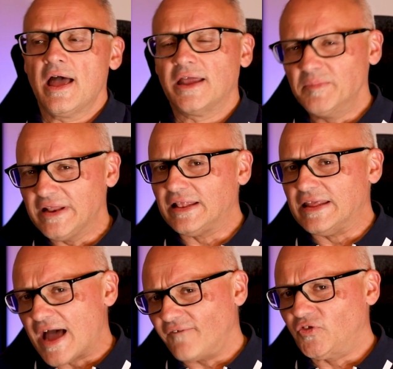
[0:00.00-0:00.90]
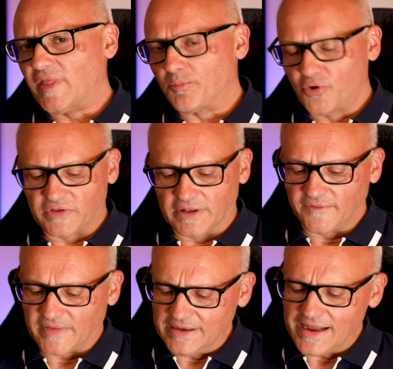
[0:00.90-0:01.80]
Admittedly, after that person
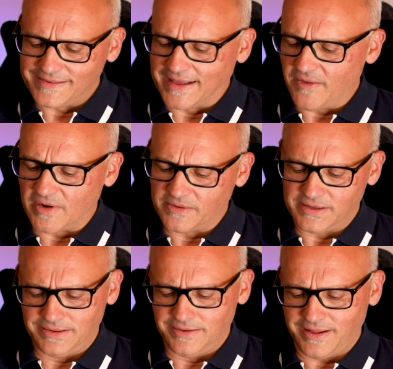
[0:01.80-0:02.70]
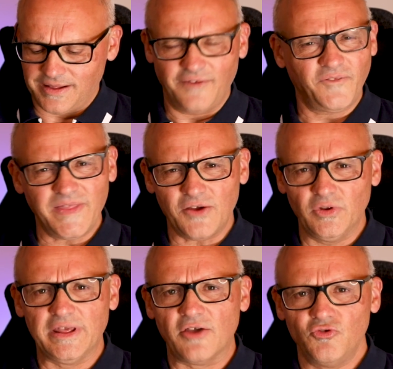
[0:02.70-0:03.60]
left, I asked Kevin, I said, I find that
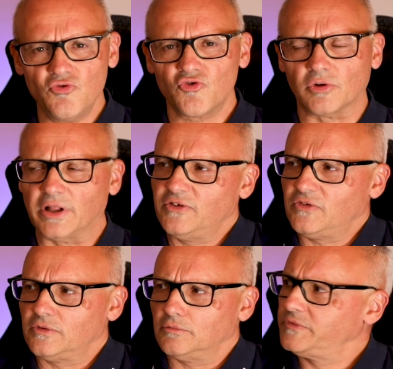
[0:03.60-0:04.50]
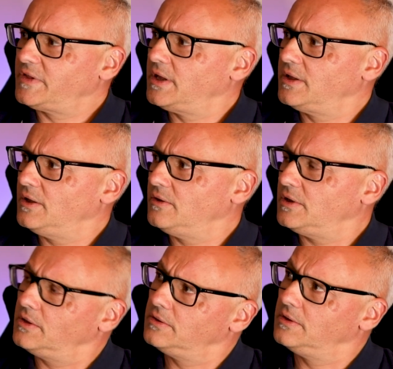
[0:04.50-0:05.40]
really unusual. I just almost like,
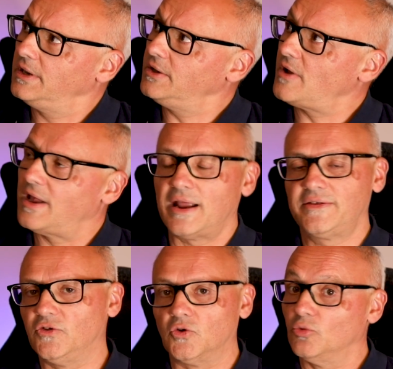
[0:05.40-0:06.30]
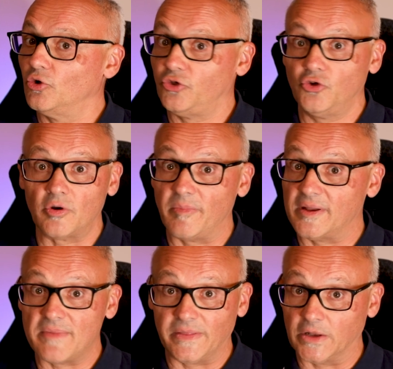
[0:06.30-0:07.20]
I don't know. And I said to him, look, you're a
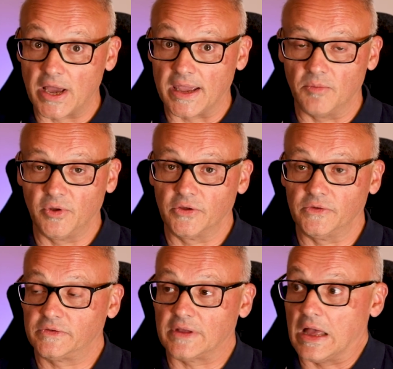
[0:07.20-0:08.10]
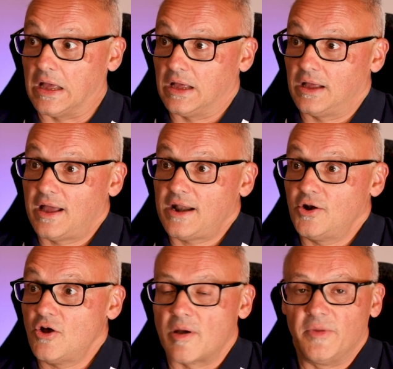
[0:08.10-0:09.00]
better man than I am, because I don't
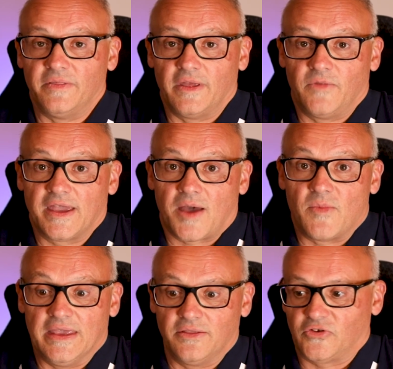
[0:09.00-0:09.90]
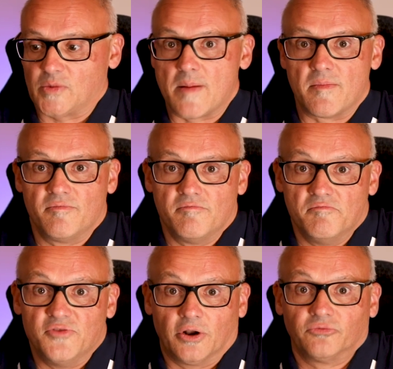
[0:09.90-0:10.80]
know. I mean, they're coming in
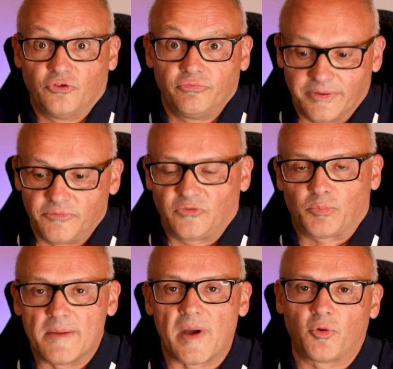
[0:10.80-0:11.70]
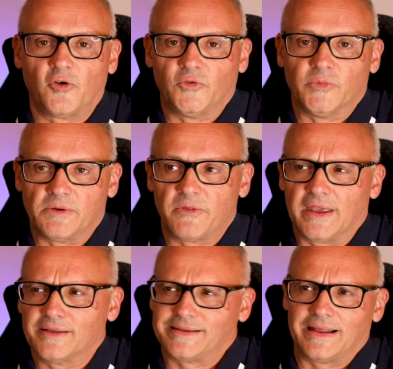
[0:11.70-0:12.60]
to, to spray my perfumes and
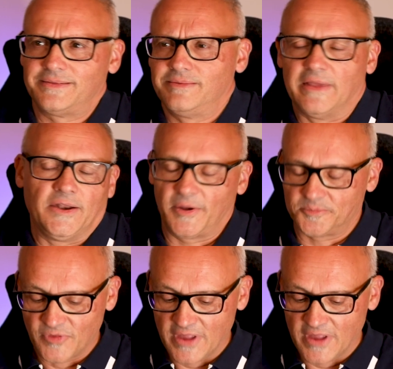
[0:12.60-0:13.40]
everything else. And anyway.